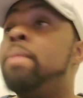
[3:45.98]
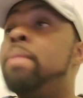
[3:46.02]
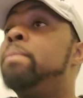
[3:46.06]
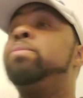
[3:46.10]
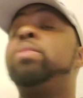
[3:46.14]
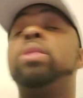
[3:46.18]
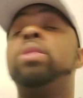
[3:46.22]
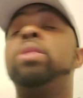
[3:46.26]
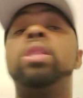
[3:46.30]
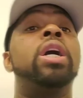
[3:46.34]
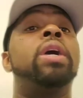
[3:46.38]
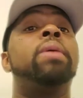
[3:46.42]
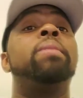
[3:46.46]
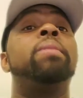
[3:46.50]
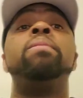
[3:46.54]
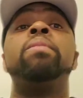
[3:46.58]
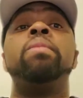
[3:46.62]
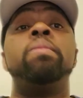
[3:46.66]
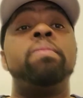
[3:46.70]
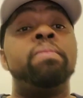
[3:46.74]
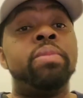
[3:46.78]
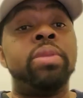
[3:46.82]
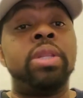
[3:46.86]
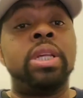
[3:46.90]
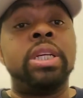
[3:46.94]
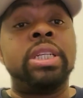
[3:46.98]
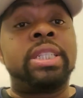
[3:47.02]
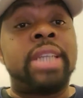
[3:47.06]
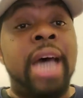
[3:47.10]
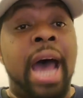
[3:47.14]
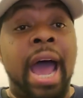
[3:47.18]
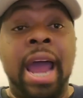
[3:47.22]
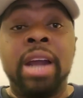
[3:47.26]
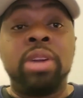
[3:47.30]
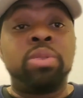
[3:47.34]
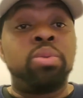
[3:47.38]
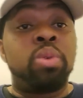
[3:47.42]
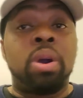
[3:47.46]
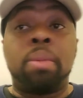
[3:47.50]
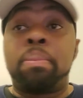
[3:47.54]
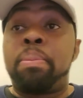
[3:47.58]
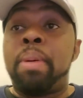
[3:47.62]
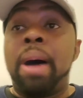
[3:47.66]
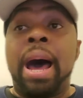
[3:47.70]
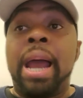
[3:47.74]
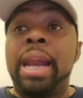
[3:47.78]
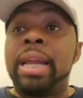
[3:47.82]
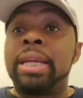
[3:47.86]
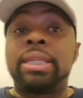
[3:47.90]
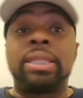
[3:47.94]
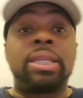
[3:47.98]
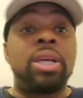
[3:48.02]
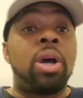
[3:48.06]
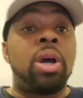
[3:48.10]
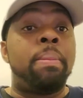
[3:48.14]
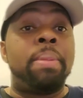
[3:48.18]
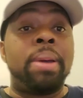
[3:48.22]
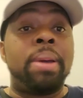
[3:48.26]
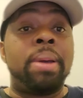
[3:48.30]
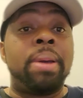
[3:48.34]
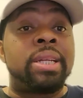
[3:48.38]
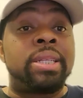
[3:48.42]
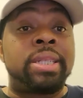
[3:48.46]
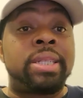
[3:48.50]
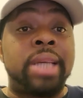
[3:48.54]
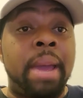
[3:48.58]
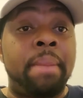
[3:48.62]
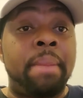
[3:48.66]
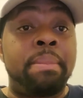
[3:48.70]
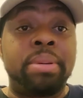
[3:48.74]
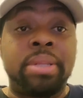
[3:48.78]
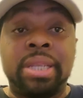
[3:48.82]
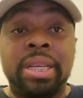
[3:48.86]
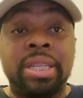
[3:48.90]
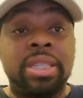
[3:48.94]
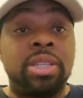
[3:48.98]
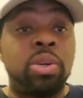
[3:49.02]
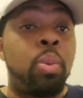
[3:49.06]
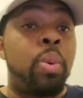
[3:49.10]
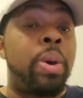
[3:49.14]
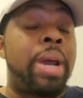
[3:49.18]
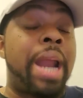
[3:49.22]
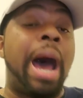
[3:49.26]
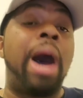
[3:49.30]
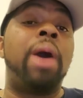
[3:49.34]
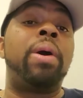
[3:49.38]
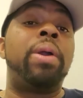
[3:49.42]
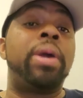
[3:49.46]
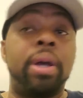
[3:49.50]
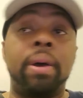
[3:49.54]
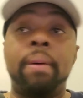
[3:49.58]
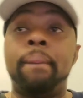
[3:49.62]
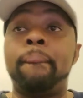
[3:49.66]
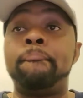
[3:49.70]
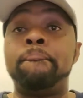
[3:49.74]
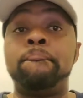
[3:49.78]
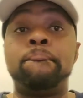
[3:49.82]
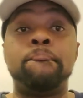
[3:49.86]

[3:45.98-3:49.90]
Look, the Titans would have probably still been in the same position without him.